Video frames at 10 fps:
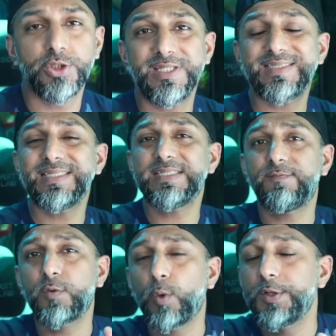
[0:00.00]
this is
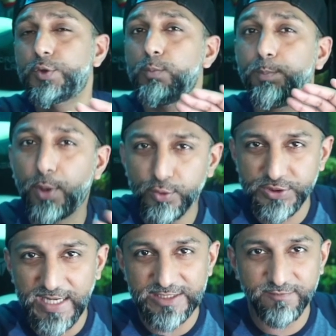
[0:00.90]
if you want to do both
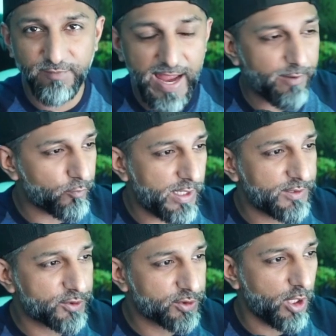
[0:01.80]
sides flat, right?
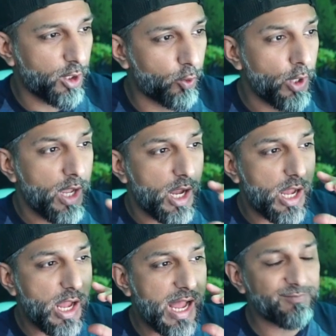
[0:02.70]
So
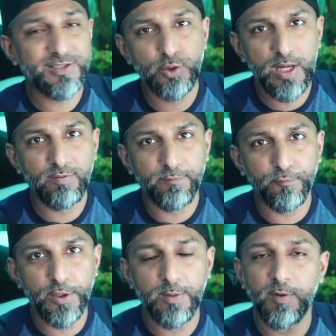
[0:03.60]
obviously you have the
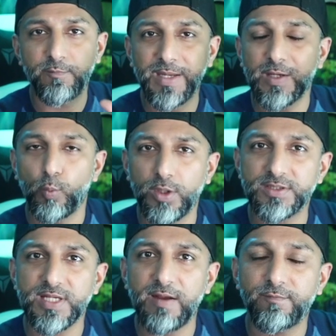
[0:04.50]
freedom of making one
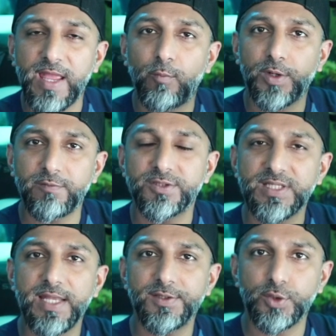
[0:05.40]
side flat whatever
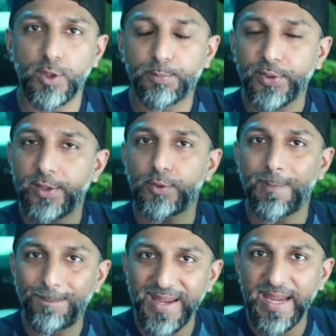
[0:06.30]
side is going to print on the
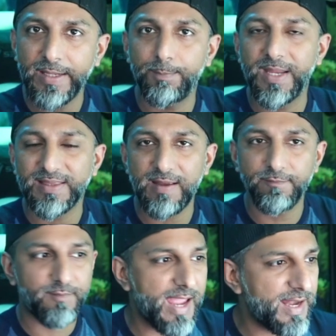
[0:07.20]
bed make that
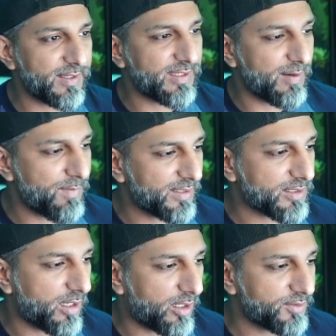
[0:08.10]
flat and then make
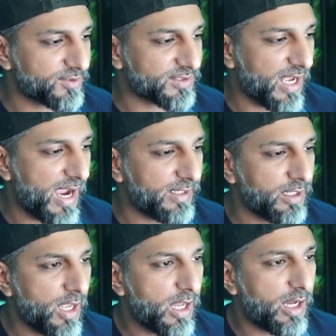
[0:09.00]
the other side
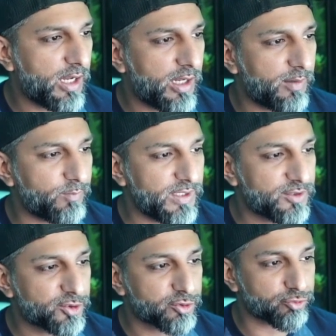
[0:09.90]
uh,
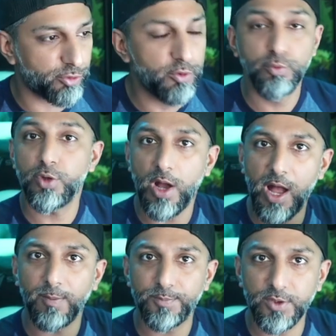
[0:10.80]
extrude
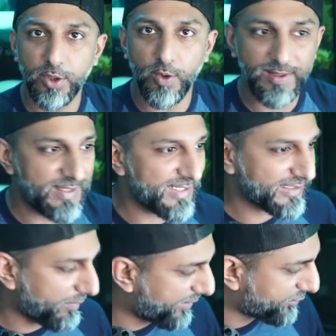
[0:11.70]
up you know and that's
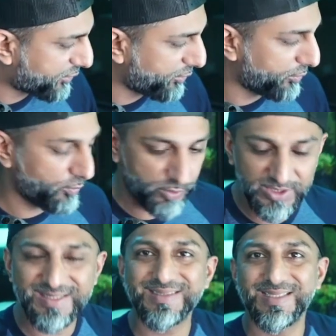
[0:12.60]
how I do
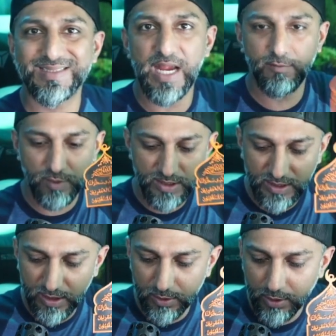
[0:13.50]
this design right
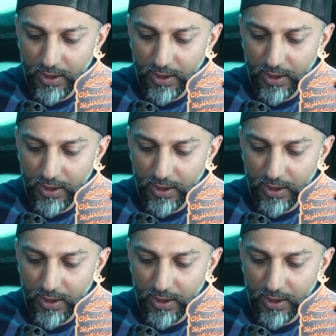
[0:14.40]
here